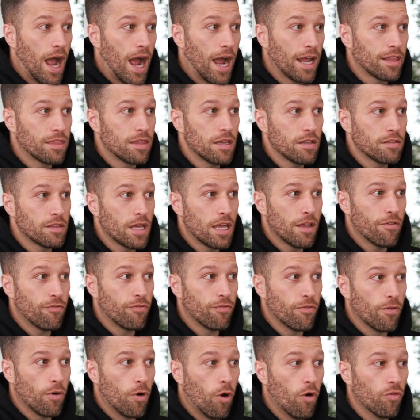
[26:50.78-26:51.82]
I think they've
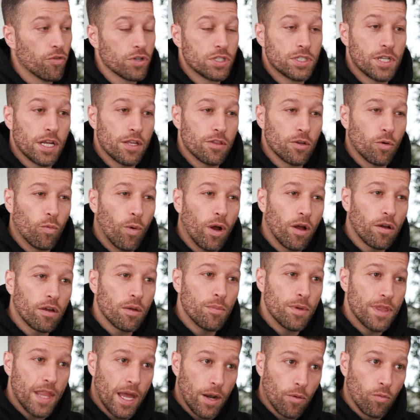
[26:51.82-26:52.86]
overstayed their
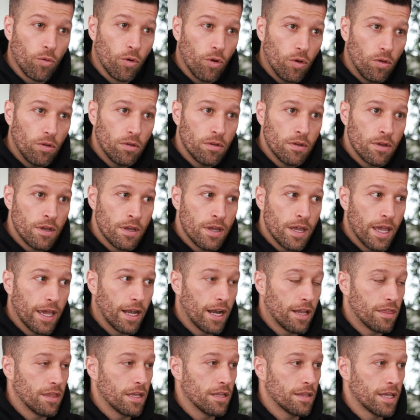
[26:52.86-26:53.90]
welcome in that role,
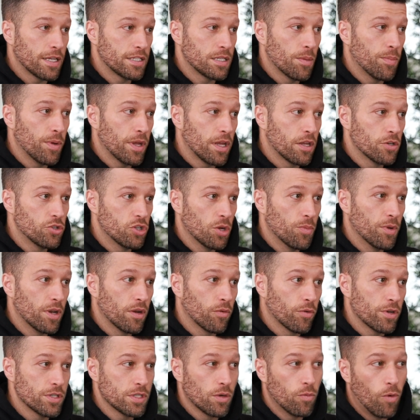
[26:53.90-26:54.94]
and I think that's a big
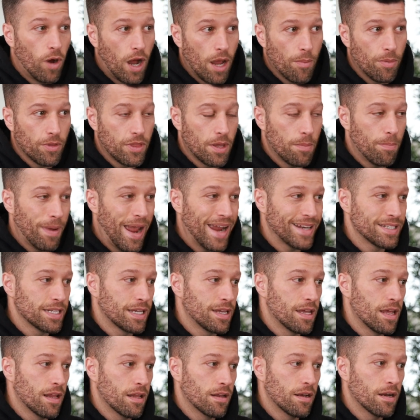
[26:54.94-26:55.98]
contributing reason why. But then back to
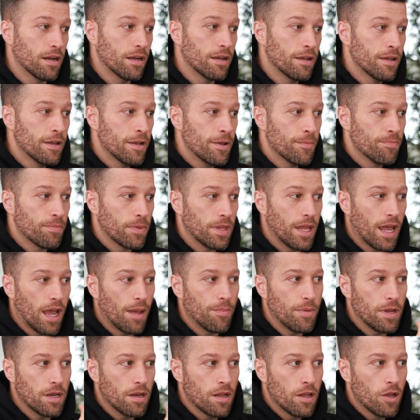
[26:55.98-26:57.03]
Canada. Yeah, I
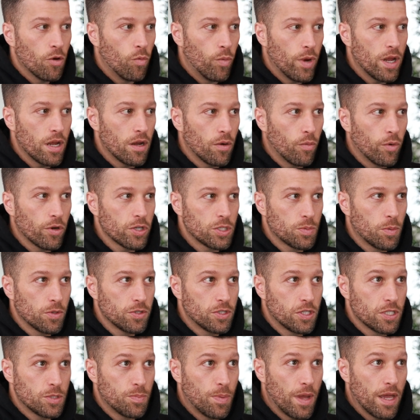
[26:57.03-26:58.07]
mean, we're
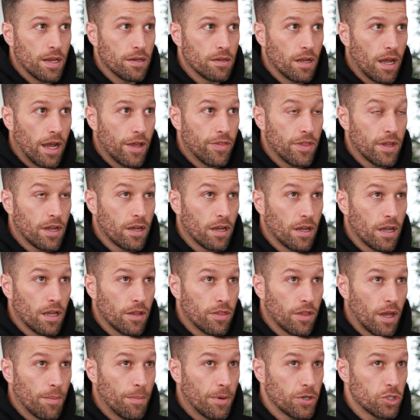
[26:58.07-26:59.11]
supposed to spend, I think,
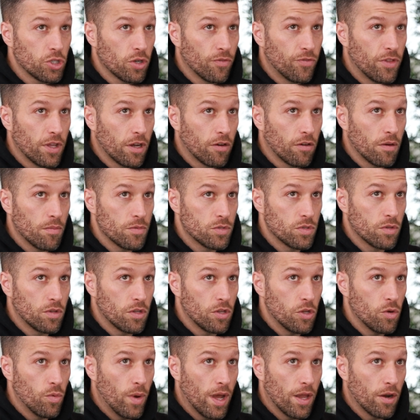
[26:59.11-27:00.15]
I'm not sure if the agreements with
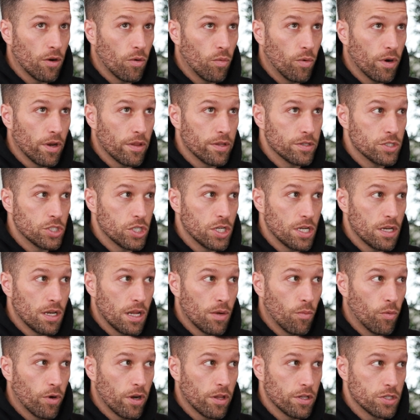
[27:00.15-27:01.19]
the UN or one of the
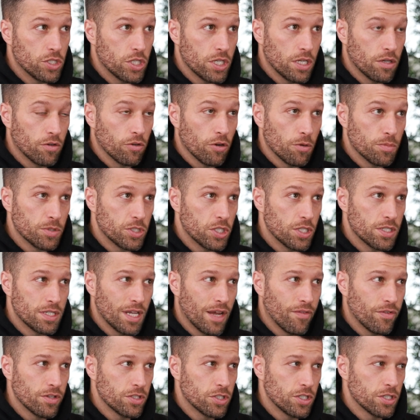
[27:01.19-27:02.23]
G groups,
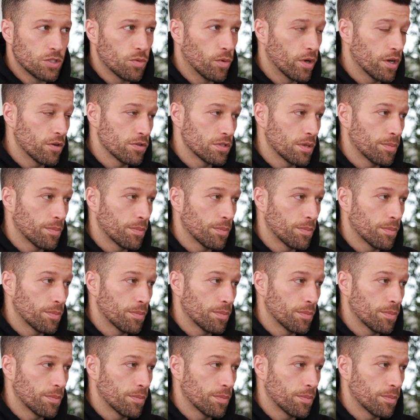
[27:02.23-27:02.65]
G7s, G20 or